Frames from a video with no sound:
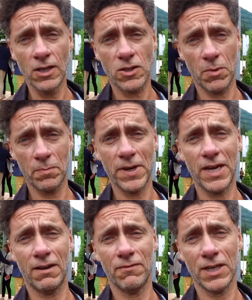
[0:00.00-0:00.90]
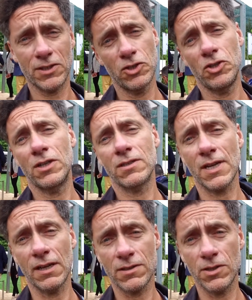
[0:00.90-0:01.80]
som är BMWs nya
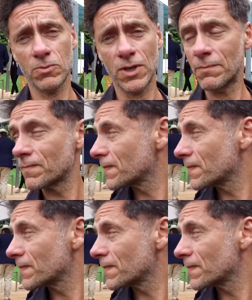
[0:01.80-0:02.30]
designstudie.